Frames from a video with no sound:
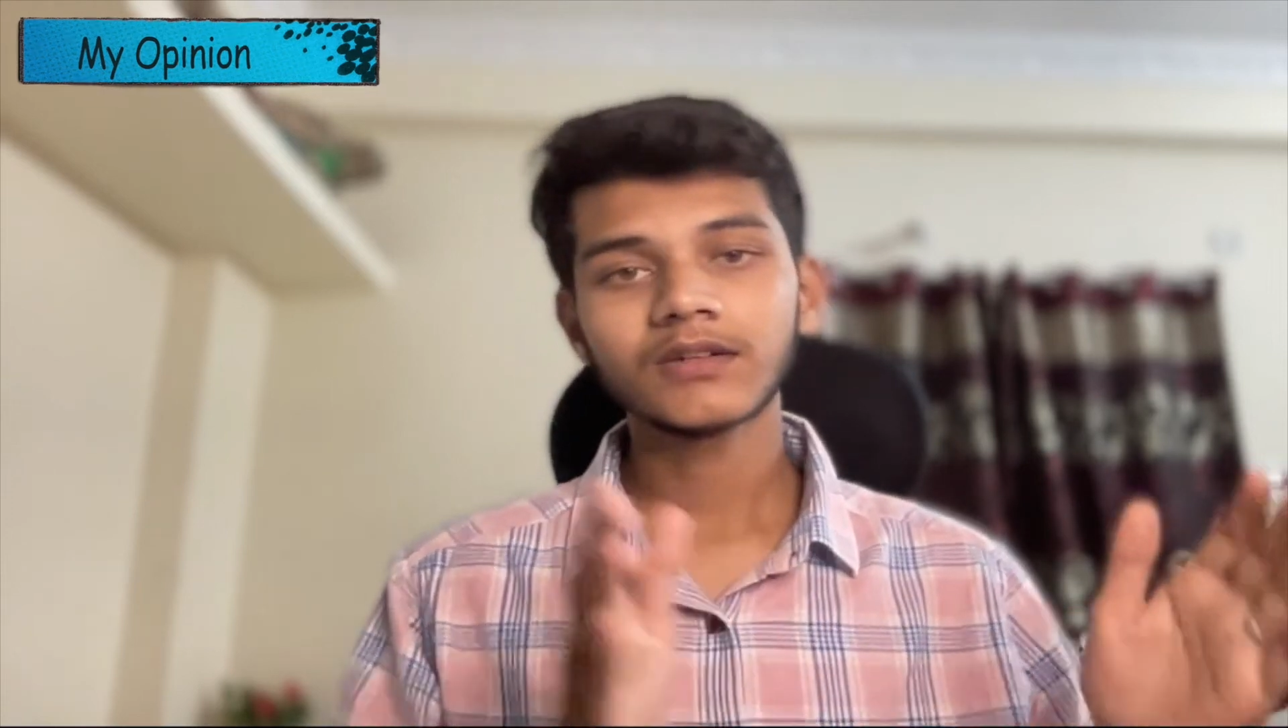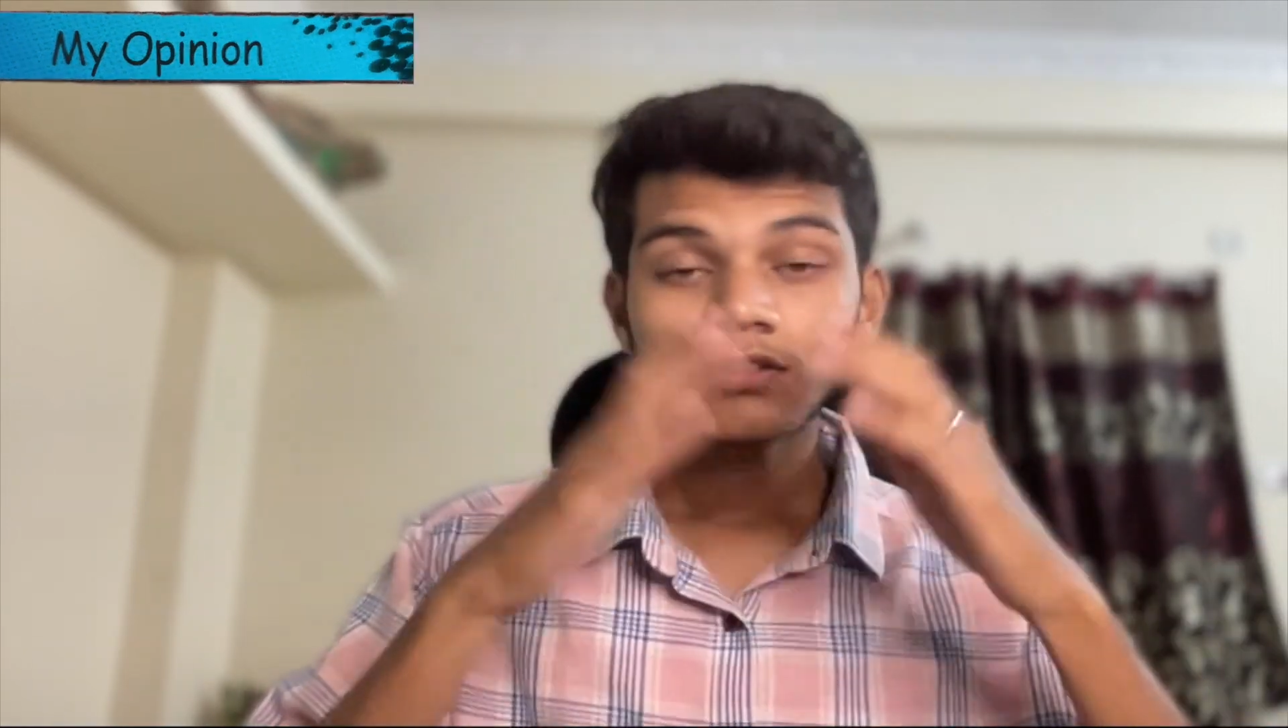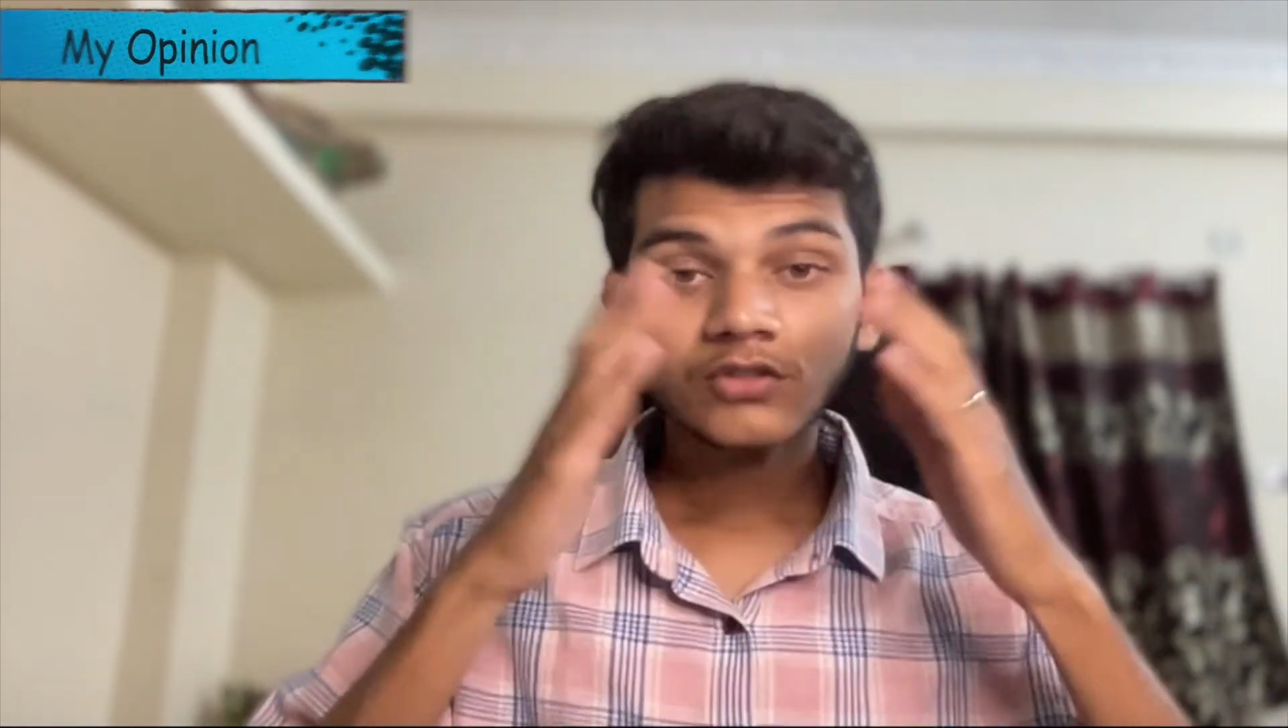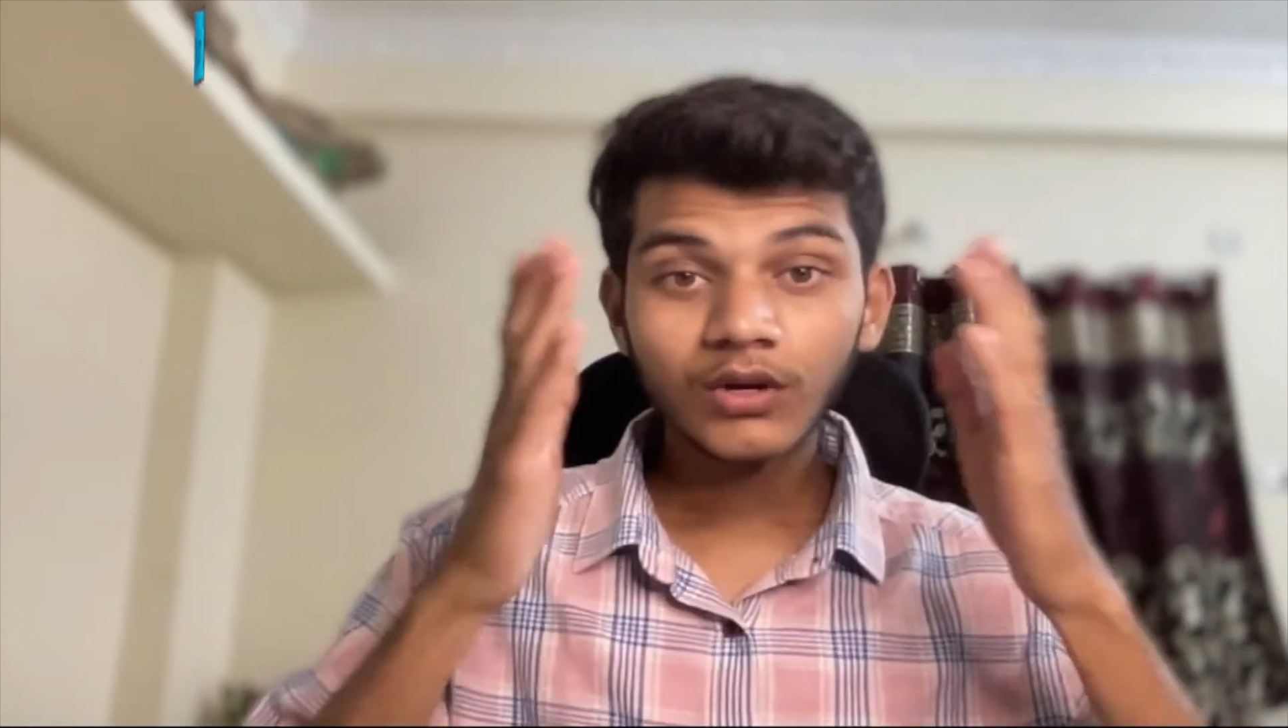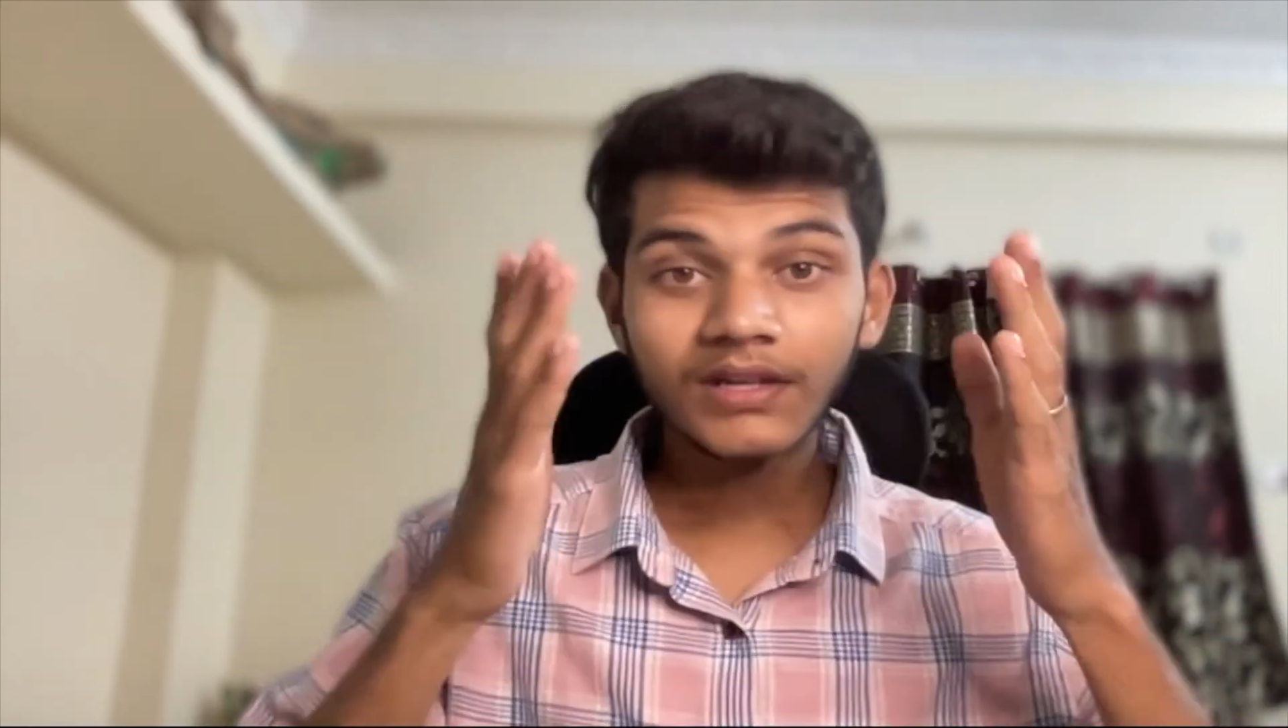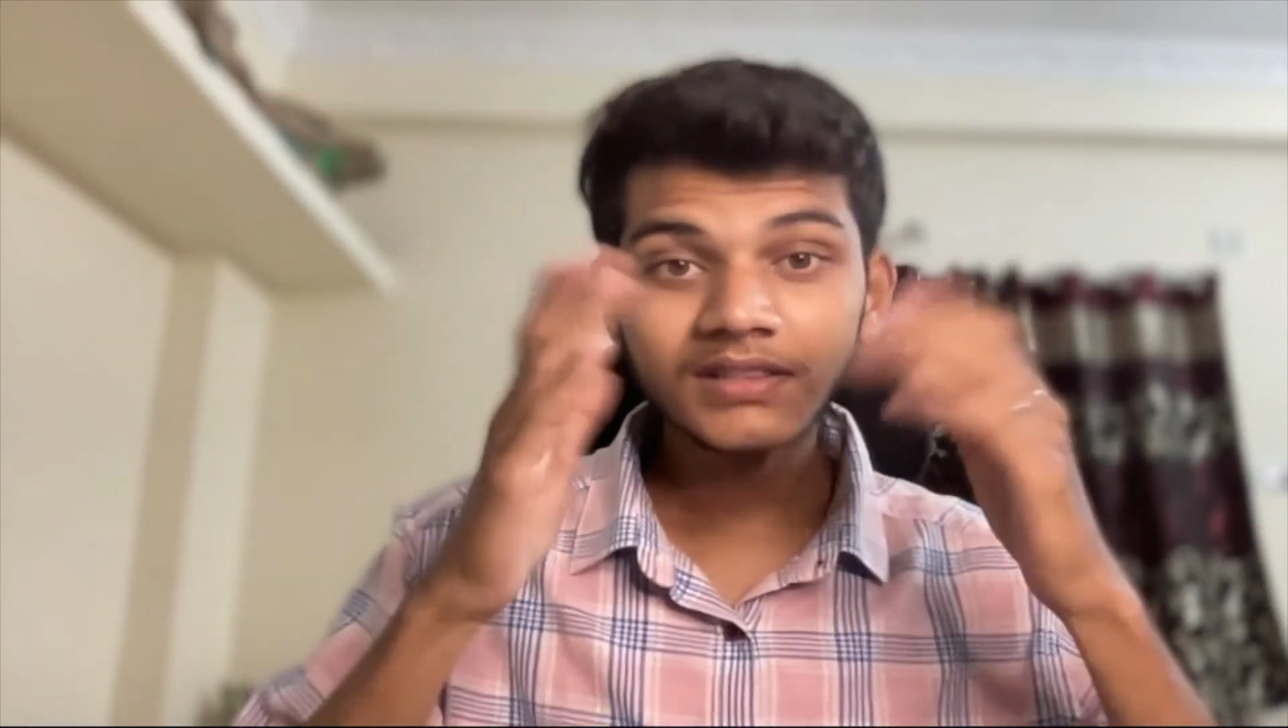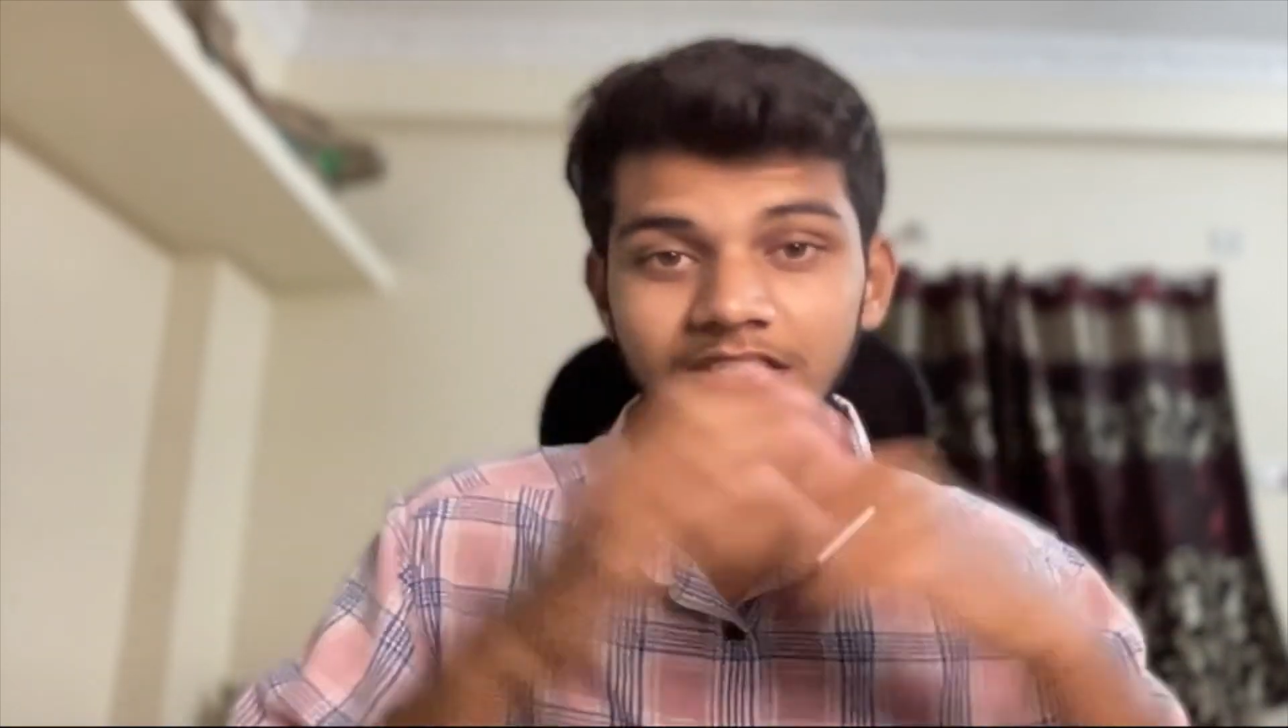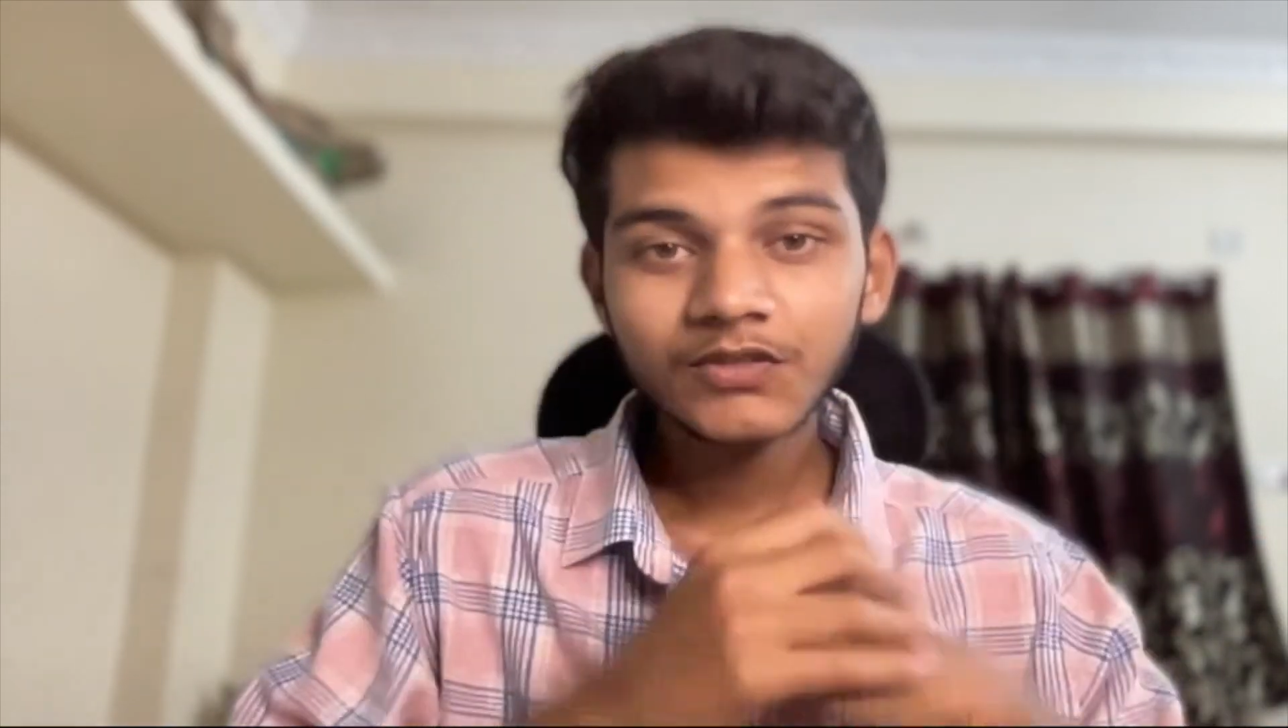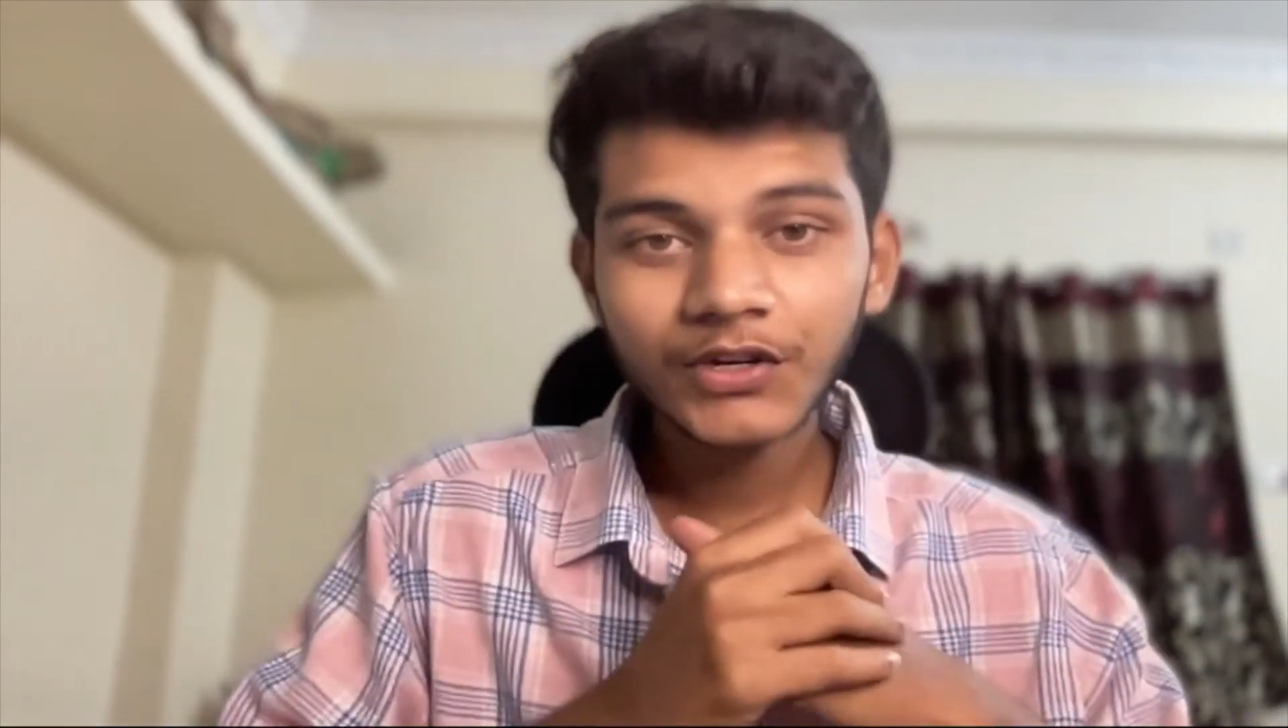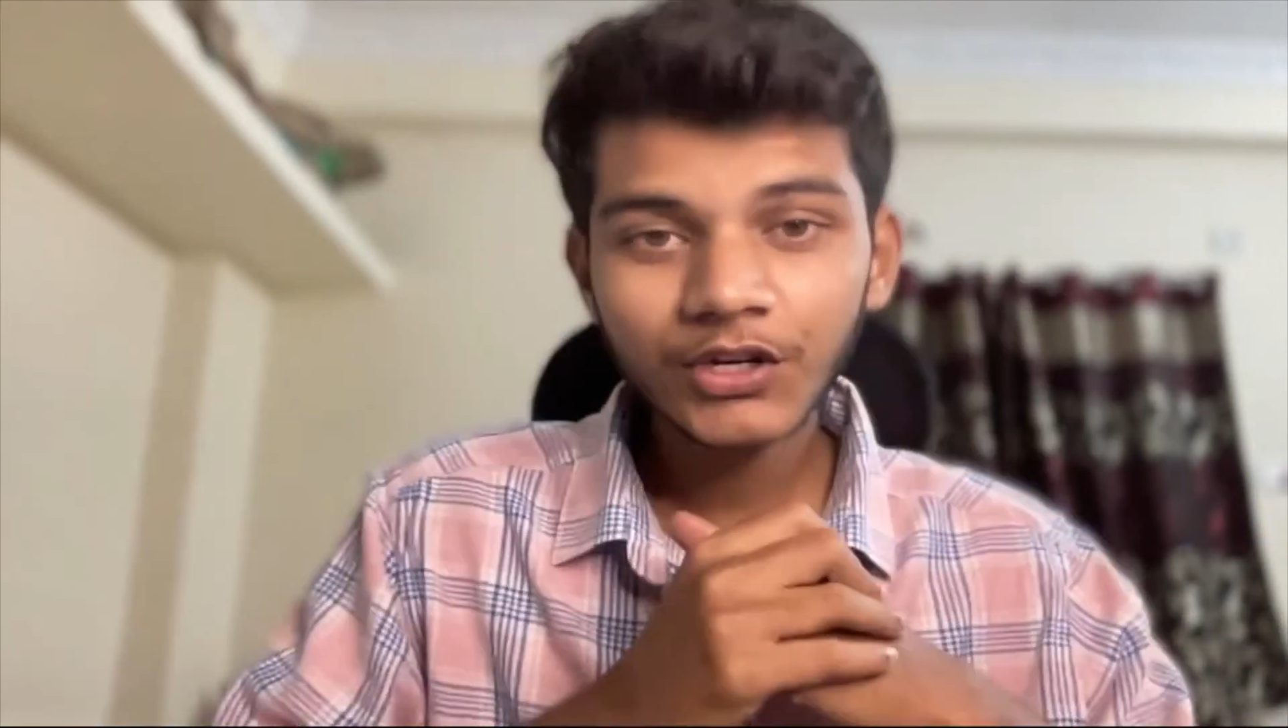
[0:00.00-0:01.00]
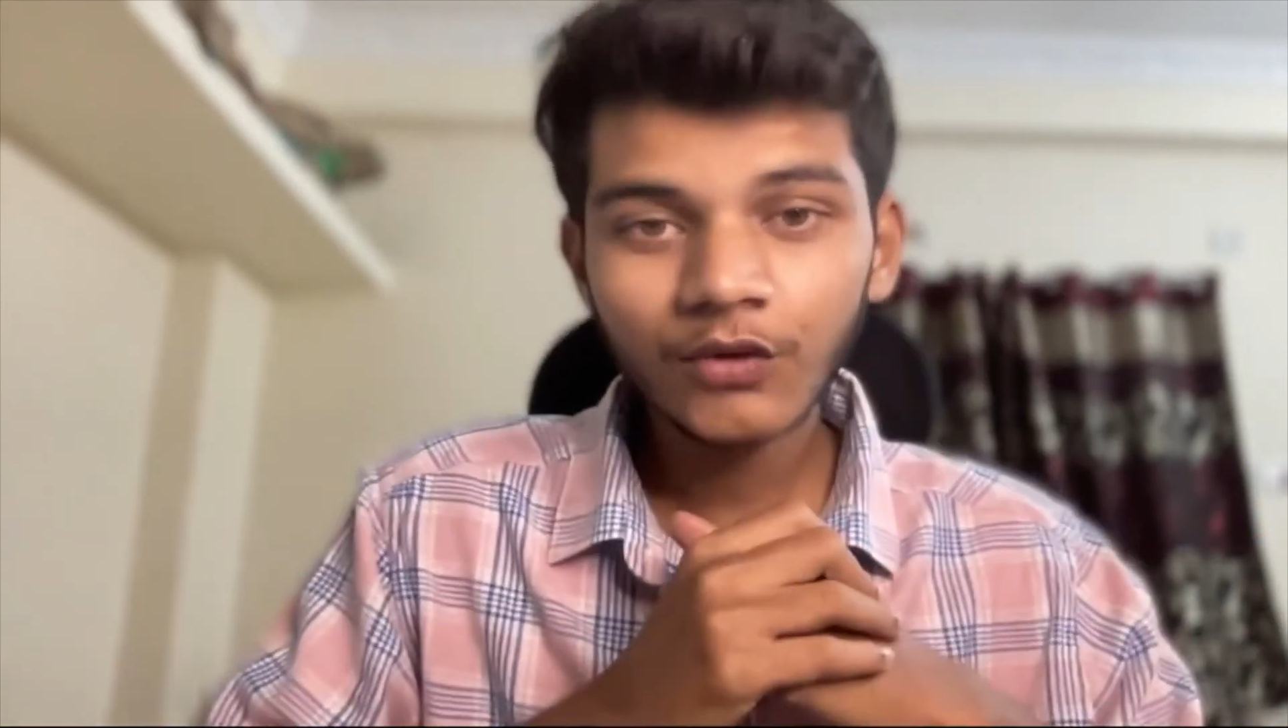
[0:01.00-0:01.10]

So in this video